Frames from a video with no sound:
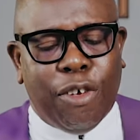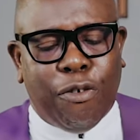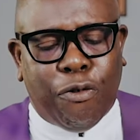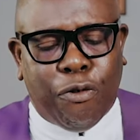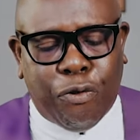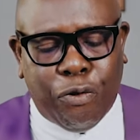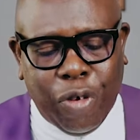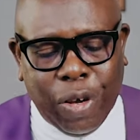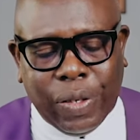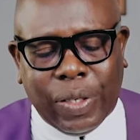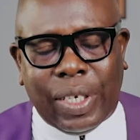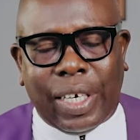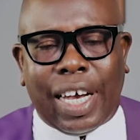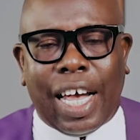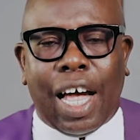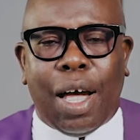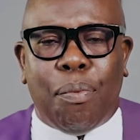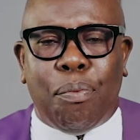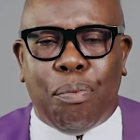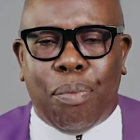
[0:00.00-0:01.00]
the
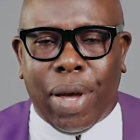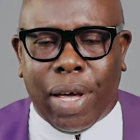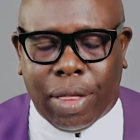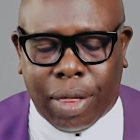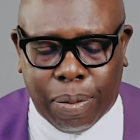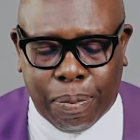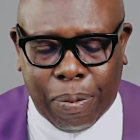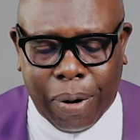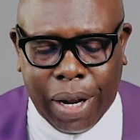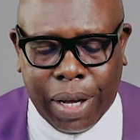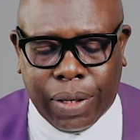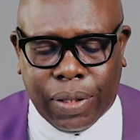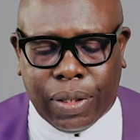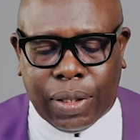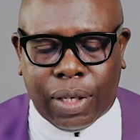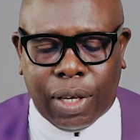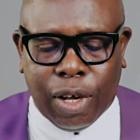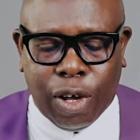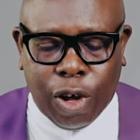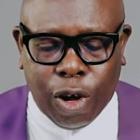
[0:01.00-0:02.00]
physical
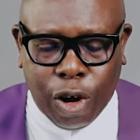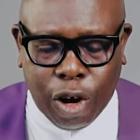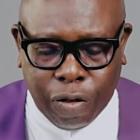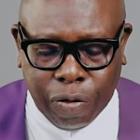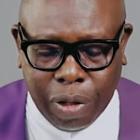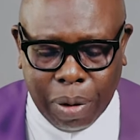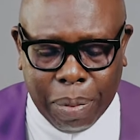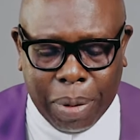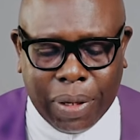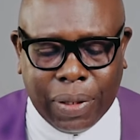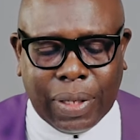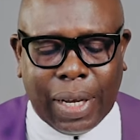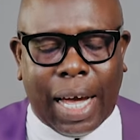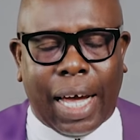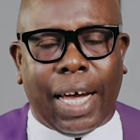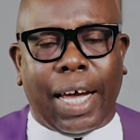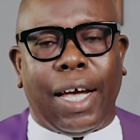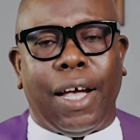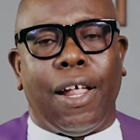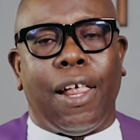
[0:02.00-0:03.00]
birthplace of the
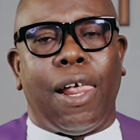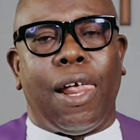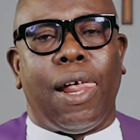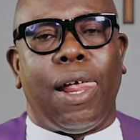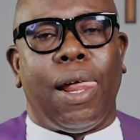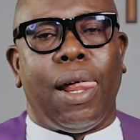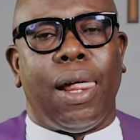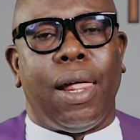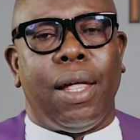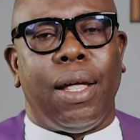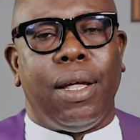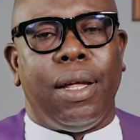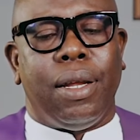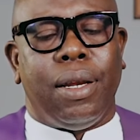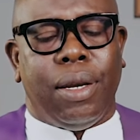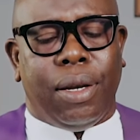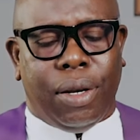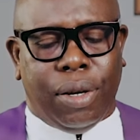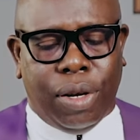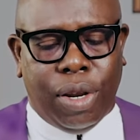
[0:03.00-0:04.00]
Messiah.
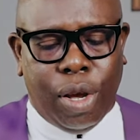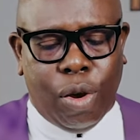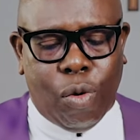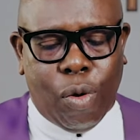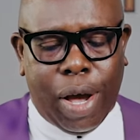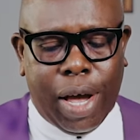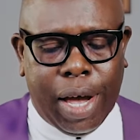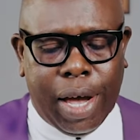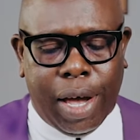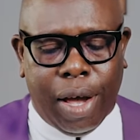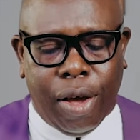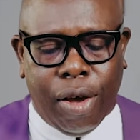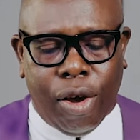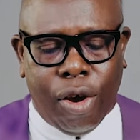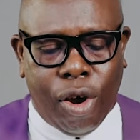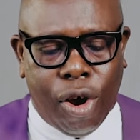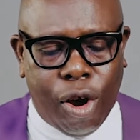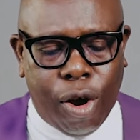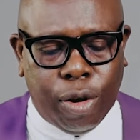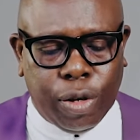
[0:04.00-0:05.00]
They were
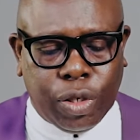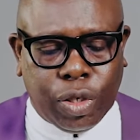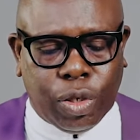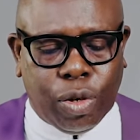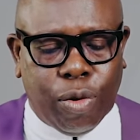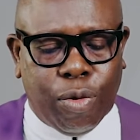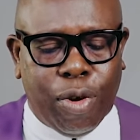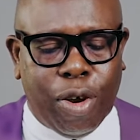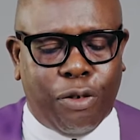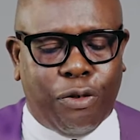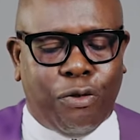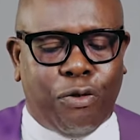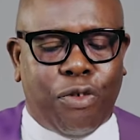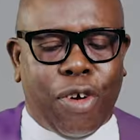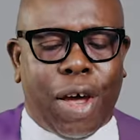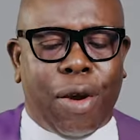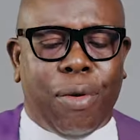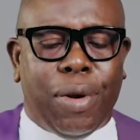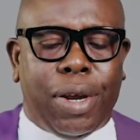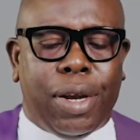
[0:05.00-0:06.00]
also
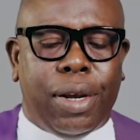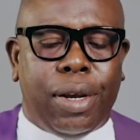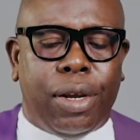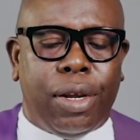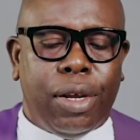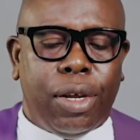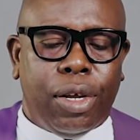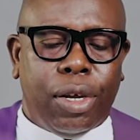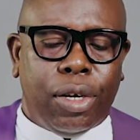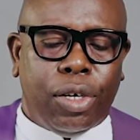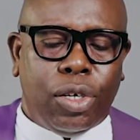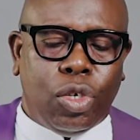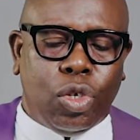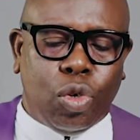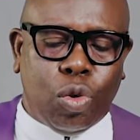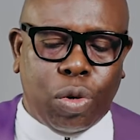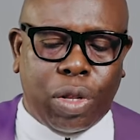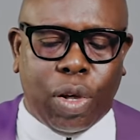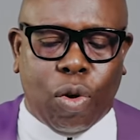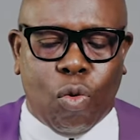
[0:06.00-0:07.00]
referring
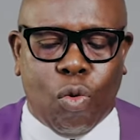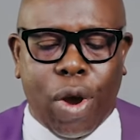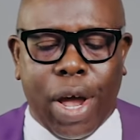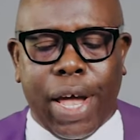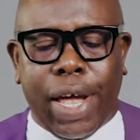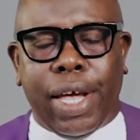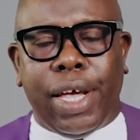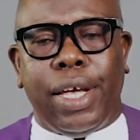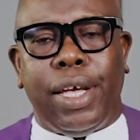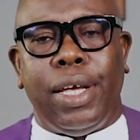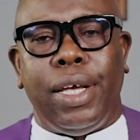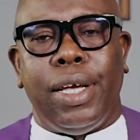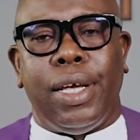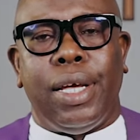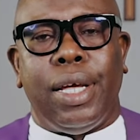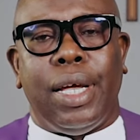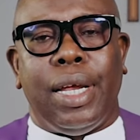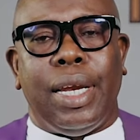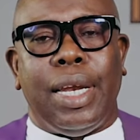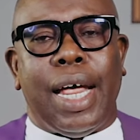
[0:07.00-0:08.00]
to the way
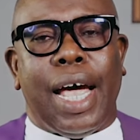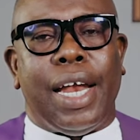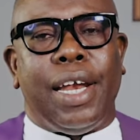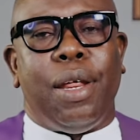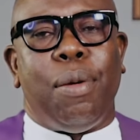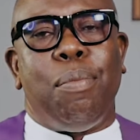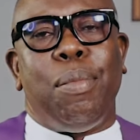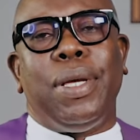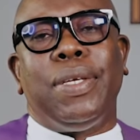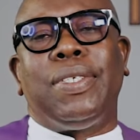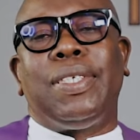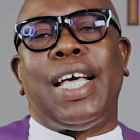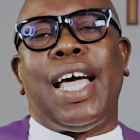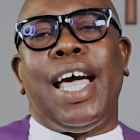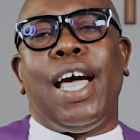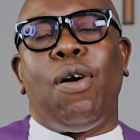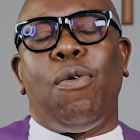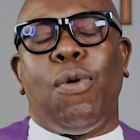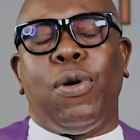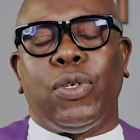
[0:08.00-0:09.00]
that the
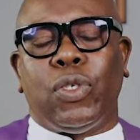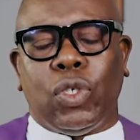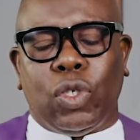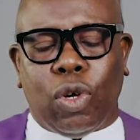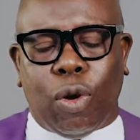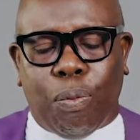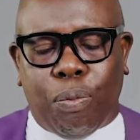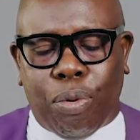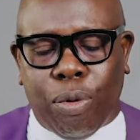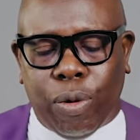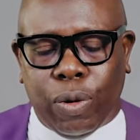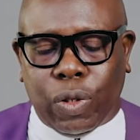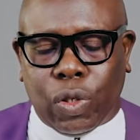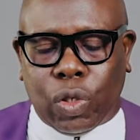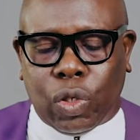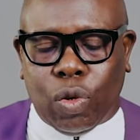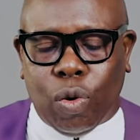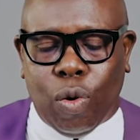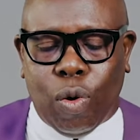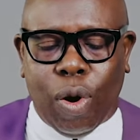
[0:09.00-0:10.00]
Messiah was
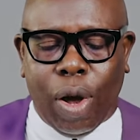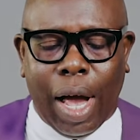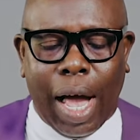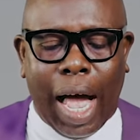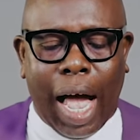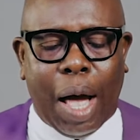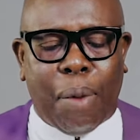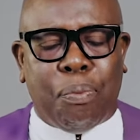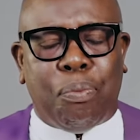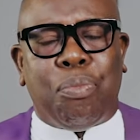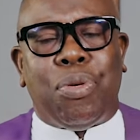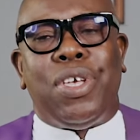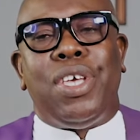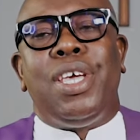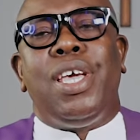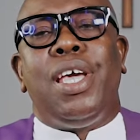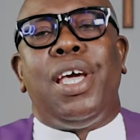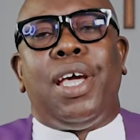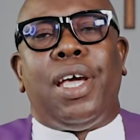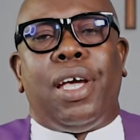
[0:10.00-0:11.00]
supposed to
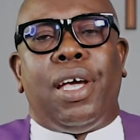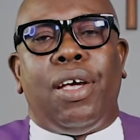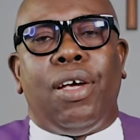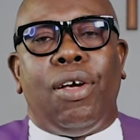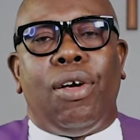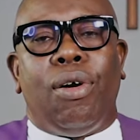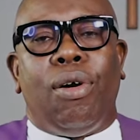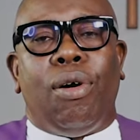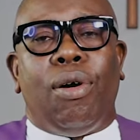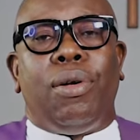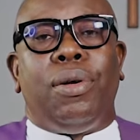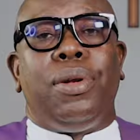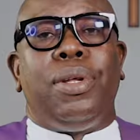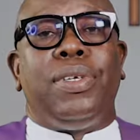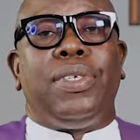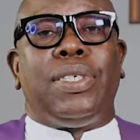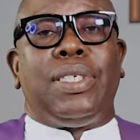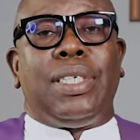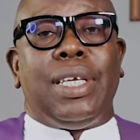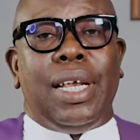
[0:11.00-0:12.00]
appear on
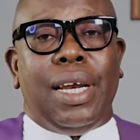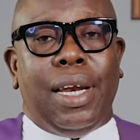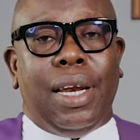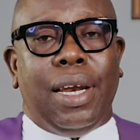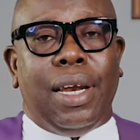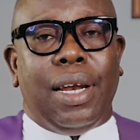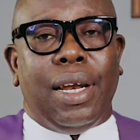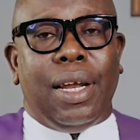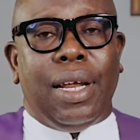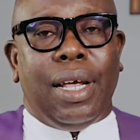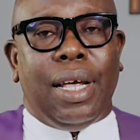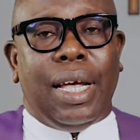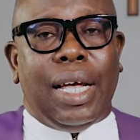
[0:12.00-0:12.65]
the scene,